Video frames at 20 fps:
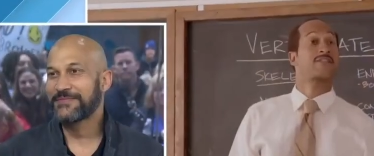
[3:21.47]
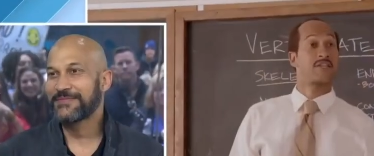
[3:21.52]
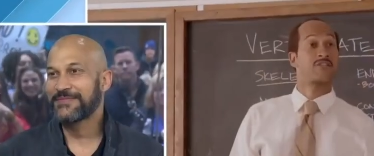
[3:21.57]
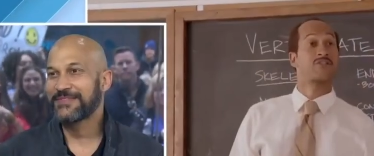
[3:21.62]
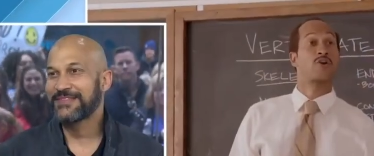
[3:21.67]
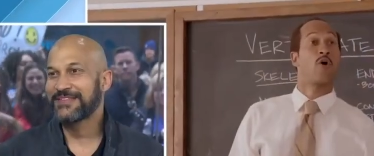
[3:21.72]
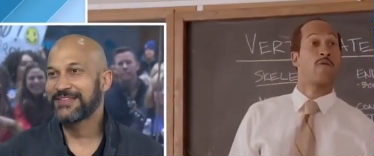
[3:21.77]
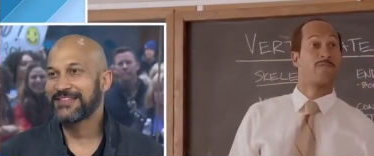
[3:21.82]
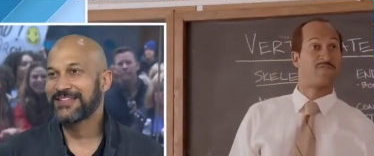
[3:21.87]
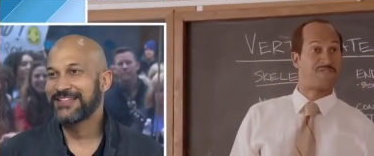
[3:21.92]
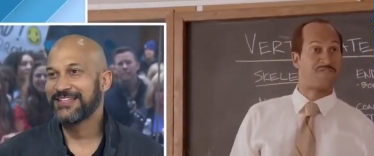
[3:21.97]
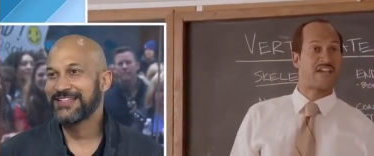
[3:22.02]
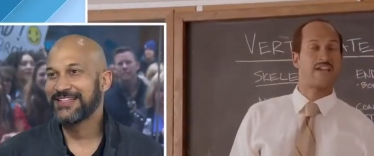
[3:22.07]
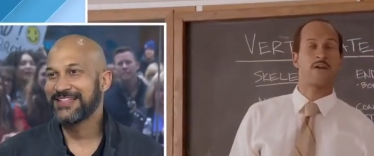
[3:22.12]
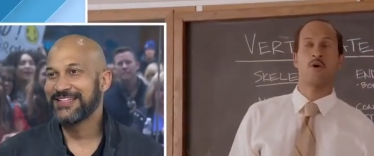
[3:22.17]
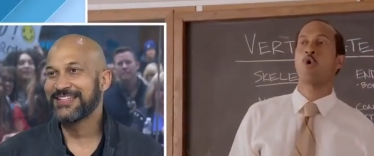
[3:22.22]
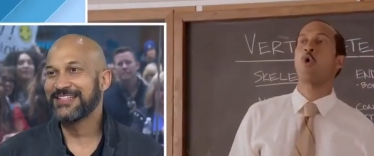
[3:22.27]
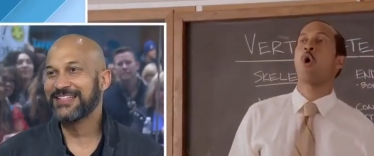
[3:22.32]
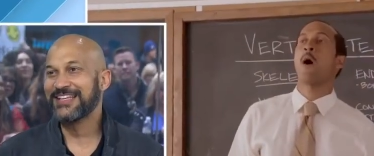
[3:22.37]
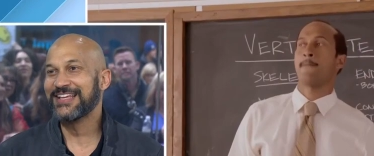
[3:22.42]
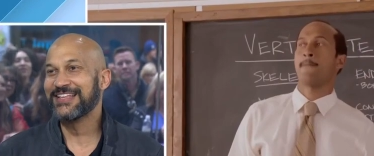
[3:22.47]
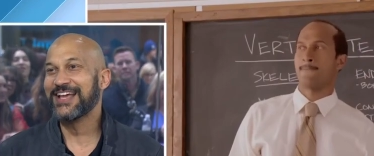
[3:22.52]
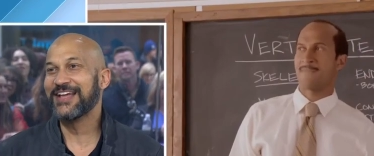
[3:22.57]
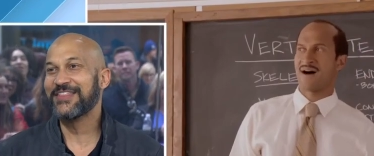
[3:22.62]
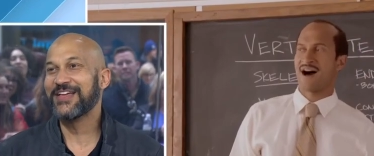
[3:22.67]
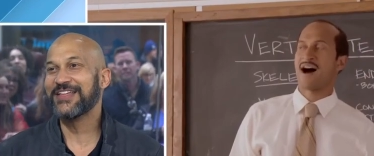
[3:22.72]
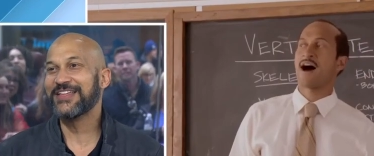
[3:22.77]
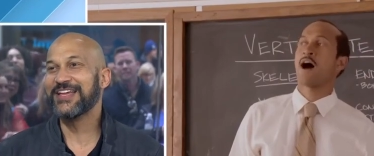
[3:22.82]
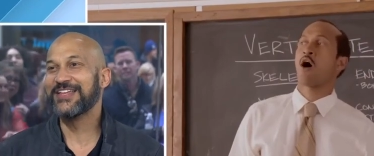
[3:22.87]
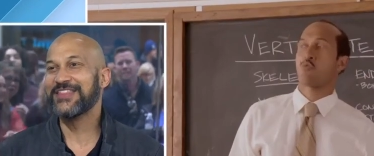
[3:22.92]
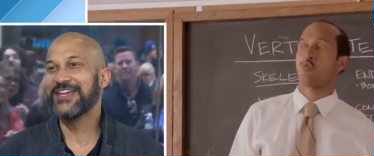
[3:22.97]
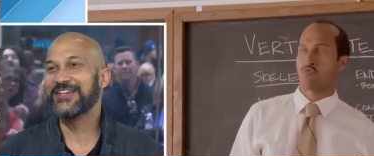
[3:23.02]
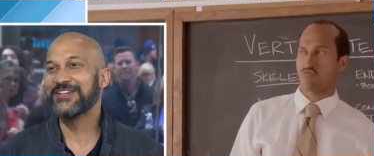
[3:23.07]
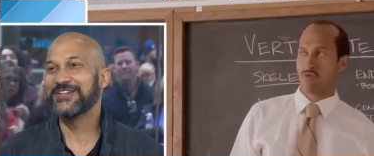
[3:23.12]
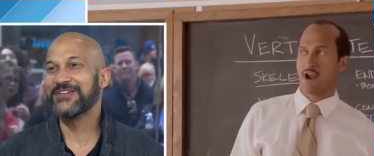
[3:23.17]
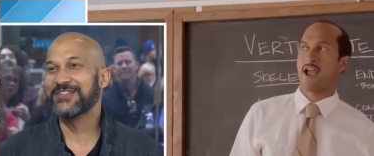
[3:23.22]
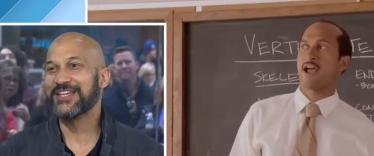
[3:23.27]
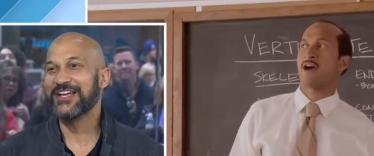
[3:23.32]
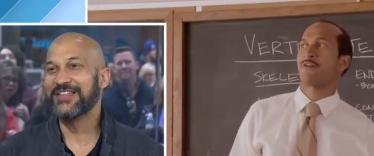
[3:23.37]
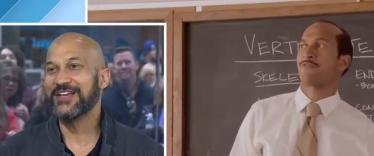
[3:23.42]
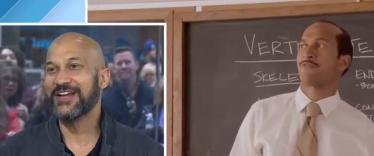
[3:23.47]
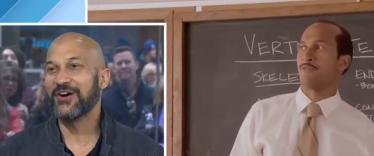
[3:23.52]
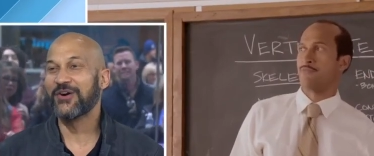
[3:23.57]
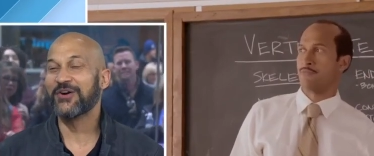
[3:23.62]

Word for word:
Speaker 1: Come on, get, come on, do it. Come on. they, they, do. They, or,